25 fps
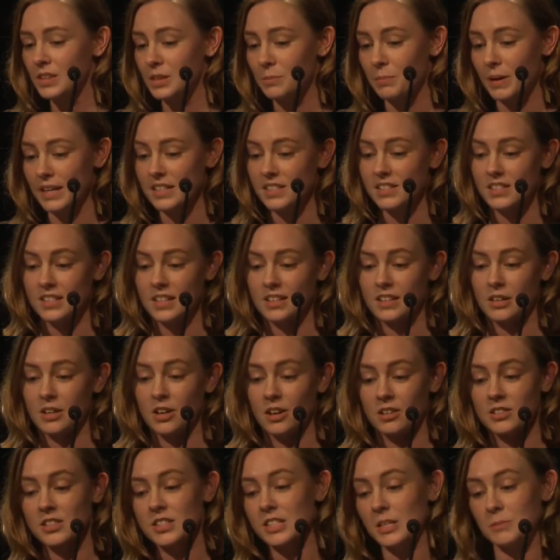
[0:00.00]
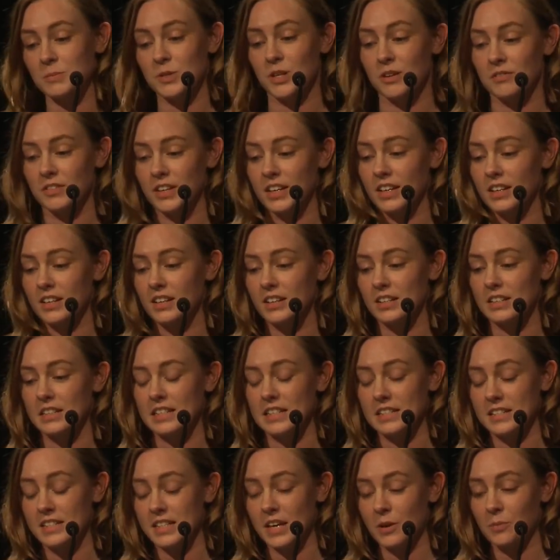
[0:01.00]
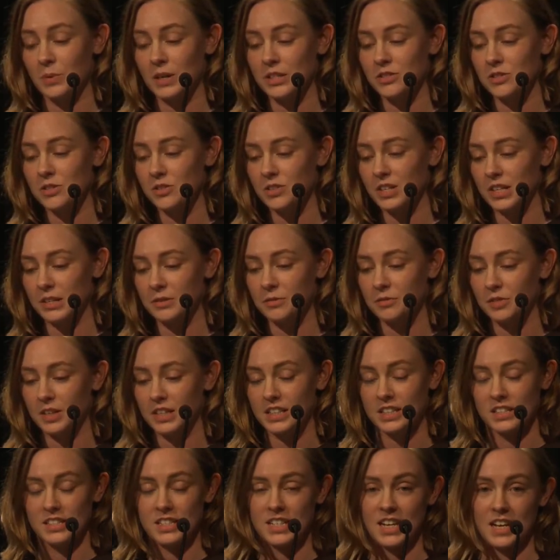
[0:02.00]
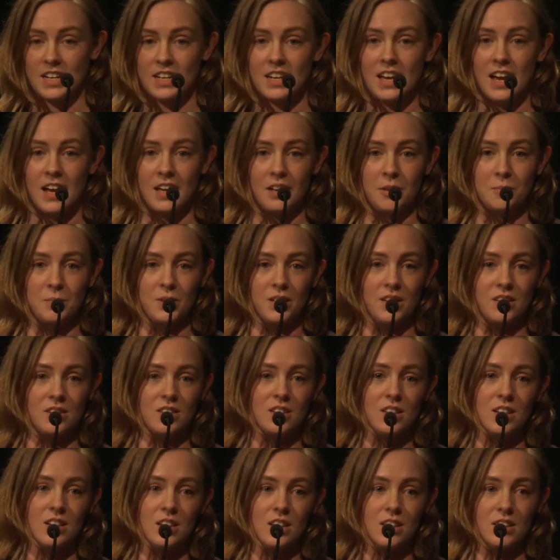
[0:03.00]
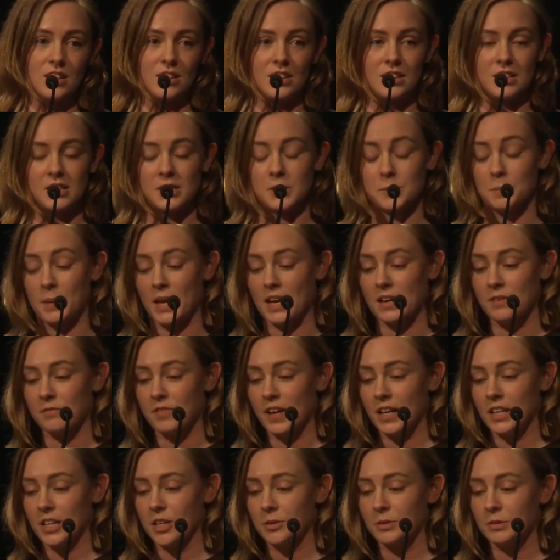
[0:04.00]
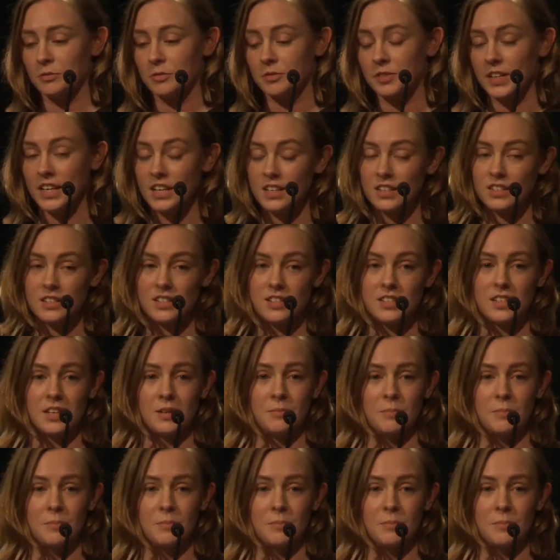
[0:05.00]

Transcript: The basic concept of it is that once you give a container element the display value of Flex.